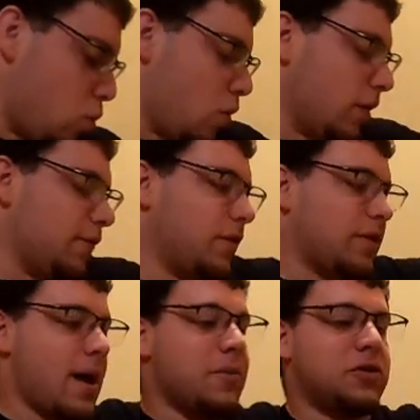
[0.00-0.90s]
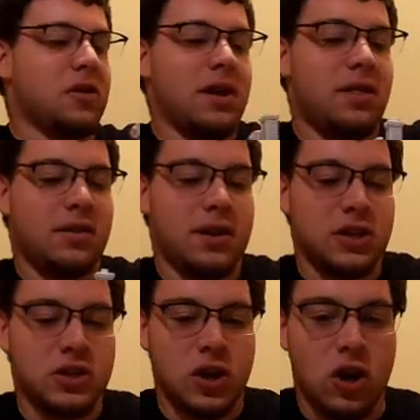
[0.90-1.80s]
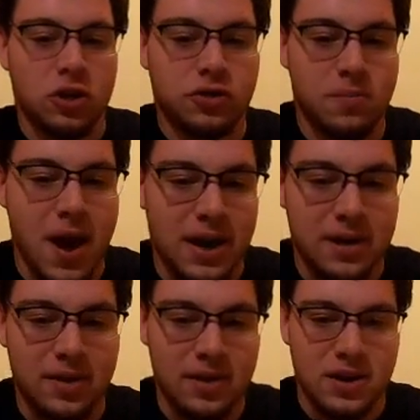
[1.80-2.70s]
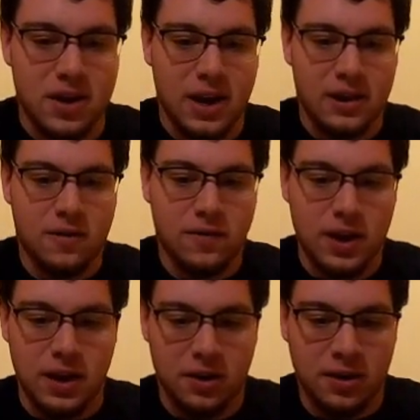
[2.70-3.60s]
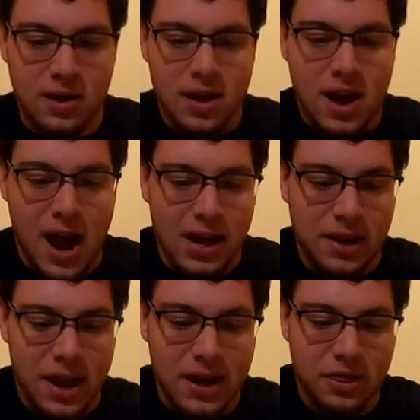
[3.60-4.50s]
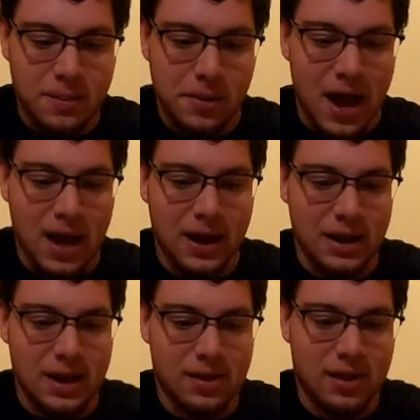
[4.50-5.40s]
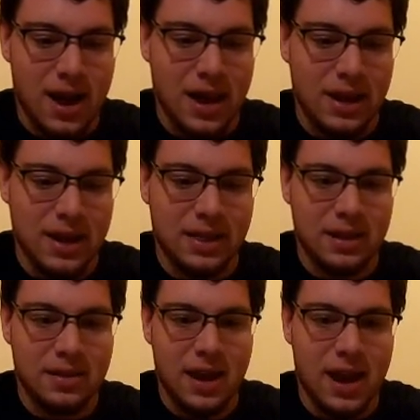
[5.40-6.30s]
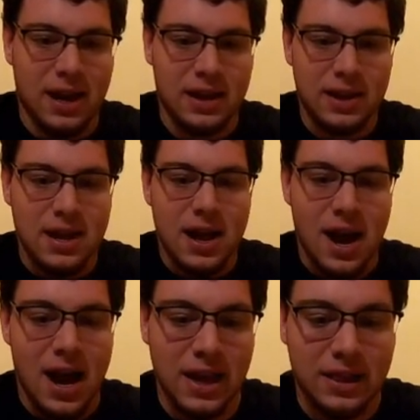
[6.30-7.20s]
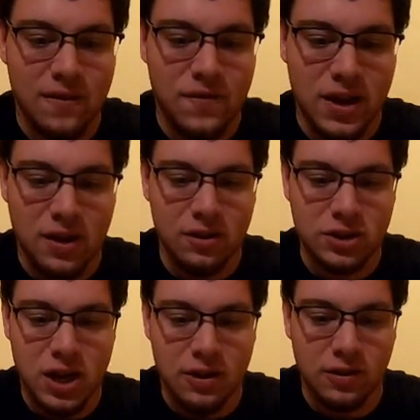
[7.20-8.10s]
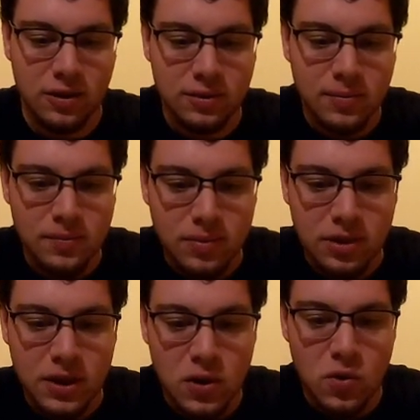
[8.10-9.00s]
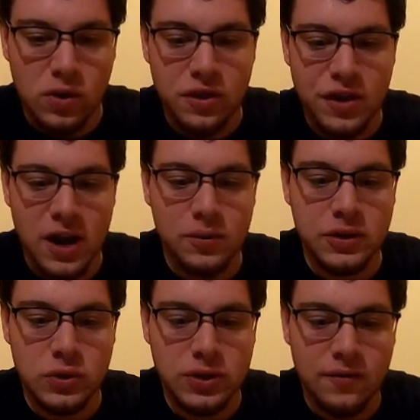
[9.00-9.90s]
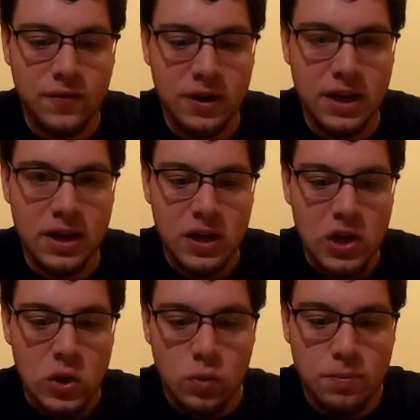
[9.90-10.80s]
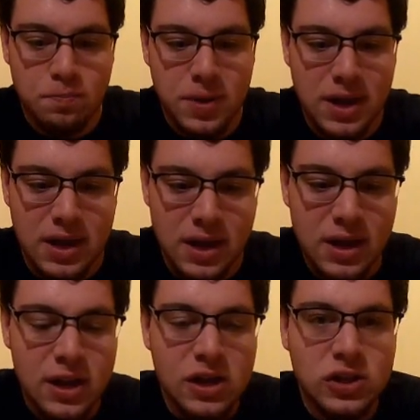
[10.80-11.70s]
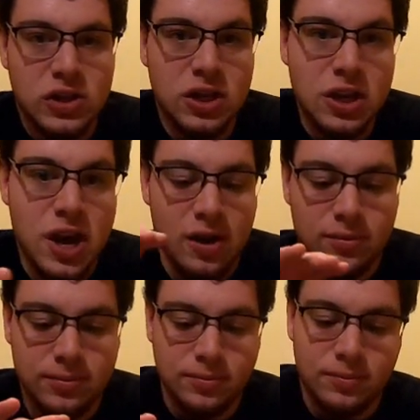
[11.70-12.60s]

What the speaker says: War for Cybertron Siege Ultra Magnus is a nice figure. I like the blockiness, I like the design, I like the figure in general. The only thing I would do differently would be to,